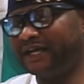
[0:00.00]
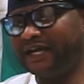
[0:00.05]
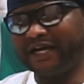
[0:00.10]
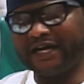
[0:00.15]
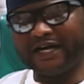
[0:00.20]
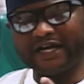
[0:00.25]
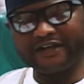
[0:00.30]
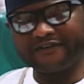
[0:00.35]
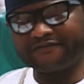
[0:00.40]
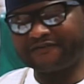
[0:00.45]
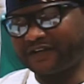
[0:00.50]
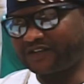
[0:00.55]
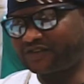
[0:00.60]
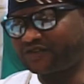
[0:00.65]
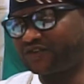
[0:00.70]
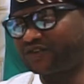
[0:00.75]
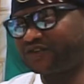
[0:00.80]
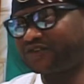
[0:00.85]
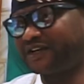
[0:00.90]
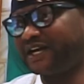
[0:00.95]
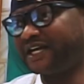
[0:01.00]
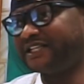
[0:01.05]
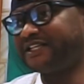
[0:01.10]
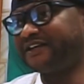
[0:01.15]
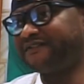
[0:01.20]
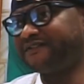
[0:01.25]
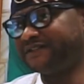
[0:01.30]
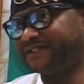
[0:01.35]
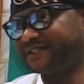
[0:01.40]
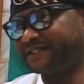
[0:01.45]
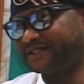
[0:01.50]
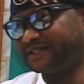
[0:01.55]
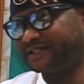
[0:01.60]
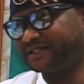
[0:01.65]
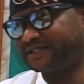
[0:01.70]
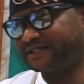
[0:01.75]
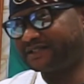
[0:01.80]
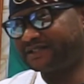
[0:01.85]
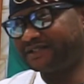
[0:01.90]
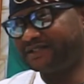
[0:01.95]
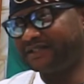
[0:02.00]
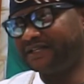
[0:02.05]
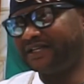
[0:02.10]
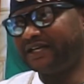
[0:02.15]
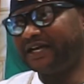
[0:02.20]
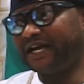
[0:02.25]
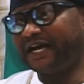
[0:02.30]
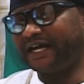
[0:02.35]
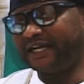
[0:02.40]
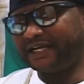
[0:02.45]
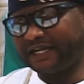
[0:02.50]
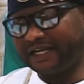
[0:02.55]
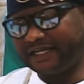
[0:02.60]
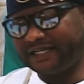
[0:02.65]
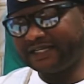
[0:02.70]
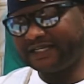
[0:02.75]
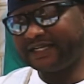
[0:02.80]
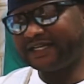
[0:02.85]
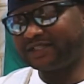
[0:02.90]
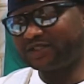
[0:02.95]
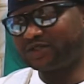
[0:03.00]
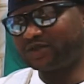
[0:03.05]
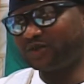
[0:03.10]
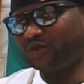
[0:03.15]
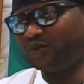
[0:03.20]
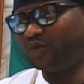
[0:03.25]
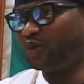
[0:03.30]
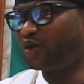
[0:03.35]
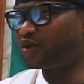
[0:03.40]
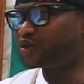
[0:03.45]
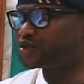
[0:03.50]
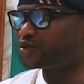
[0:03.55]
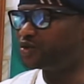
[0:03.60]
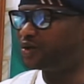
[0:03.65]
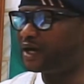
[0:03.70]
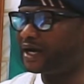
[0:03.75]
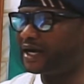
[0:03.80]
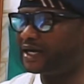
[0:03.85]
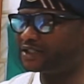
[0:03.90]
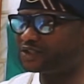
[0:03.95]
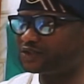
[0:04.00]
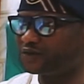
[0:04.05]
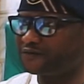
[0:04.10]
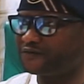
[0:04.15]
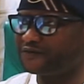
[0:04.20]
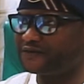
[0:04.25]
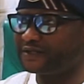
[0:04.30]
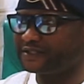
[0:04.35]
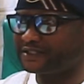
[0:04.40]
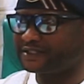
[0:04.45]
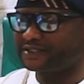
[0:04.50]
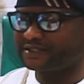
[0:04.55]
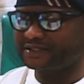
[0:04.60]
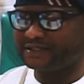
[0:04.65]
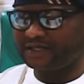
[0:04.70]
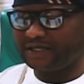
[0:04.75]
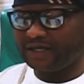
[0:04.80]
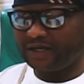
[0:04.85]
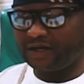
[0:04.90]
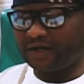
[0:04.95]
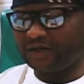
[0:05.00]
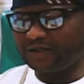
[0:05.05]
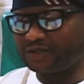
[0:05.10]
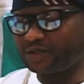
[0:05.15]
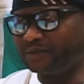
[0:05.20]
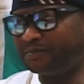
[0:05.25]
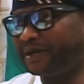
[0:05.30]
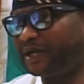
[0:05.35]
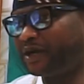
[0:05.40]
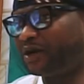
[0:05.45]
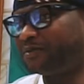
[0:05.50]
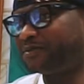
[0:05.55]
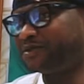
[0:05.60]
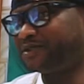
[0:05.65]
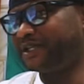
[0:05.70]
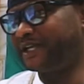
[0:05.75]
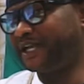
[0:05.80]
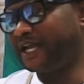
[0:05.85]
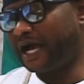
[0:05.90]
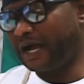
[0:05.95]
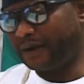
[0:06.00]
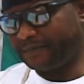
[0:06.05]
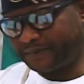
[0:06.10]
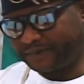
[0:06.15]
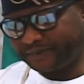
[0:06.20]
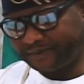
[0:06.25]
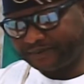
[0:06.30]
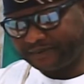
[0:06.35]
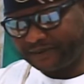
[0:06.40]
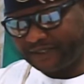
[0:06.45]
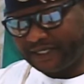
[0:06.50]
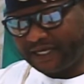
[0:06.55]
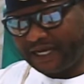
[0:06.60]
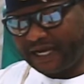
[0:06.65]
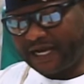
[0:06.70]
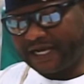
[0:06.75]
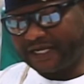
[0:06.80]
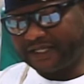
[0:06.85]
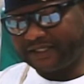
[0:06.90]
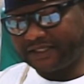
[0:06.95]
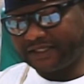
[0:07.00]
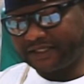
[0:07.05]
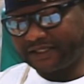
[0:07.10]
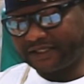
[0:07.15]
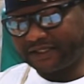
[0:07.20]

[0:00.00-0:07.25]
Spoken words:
infrastructural deficits, and I needed to work so hard to fix or to make up to the gap. And